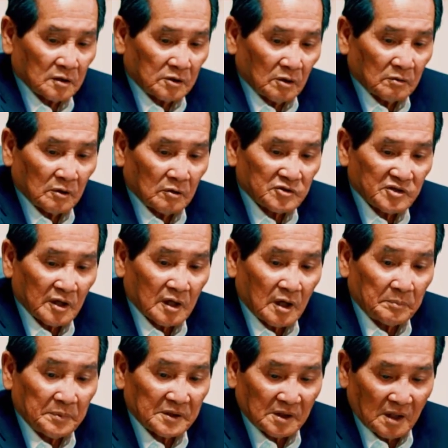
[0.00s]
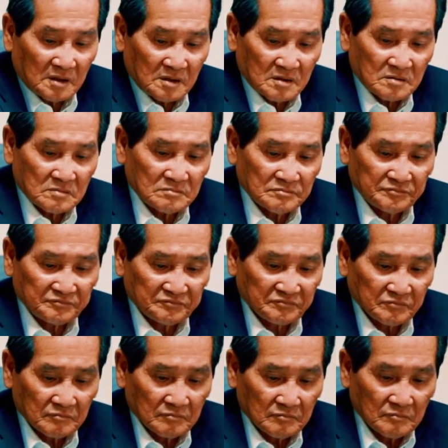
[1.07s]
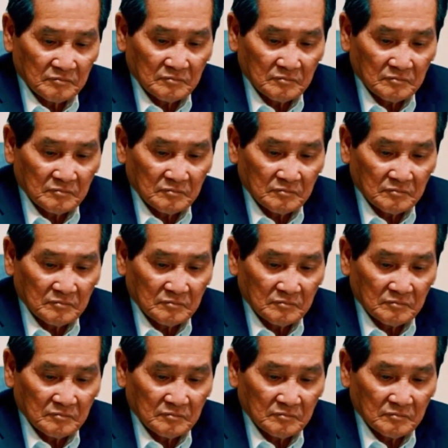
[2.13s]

I learned lots of things. I am